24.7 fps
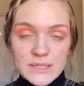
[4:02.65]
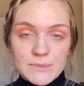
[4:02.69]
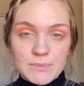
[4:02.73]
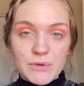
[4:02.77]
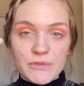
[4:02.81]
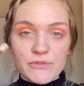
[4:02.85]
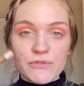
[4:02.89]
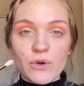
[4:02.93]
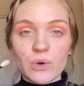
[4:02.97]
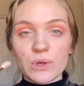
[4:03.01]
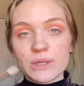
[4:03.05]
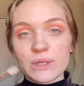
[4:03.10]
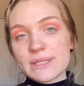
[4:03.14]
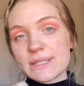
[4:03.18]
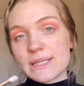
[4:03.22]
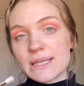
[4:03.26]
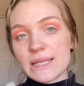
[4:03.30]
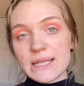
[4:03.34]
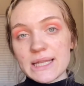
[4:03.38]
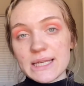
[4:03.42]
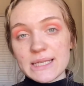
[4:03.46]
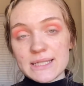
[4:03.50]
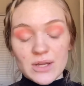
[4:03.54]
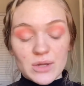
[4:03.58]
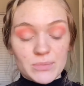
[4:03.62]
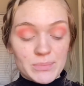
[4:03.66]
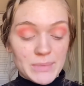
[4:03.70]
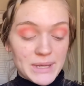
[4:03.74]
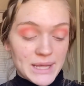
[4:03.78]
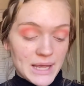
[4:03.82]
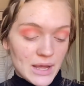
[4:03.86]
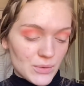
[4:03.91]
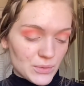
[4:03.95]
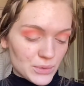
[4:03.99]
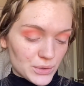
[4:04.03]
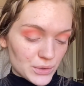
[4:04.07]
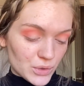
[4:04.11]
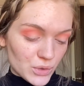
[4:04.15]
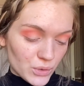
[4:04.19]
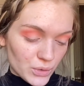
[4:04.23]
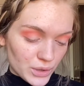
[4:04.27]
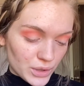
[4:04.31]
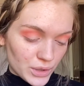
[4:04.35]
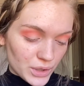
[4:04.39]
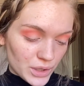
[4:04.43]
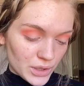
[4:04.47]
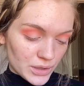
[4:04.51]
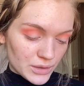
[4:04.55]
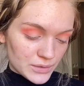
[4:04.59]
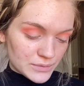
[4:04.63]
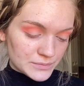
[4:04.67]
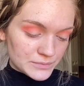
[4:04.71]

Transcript: but focusing this on my outer corner.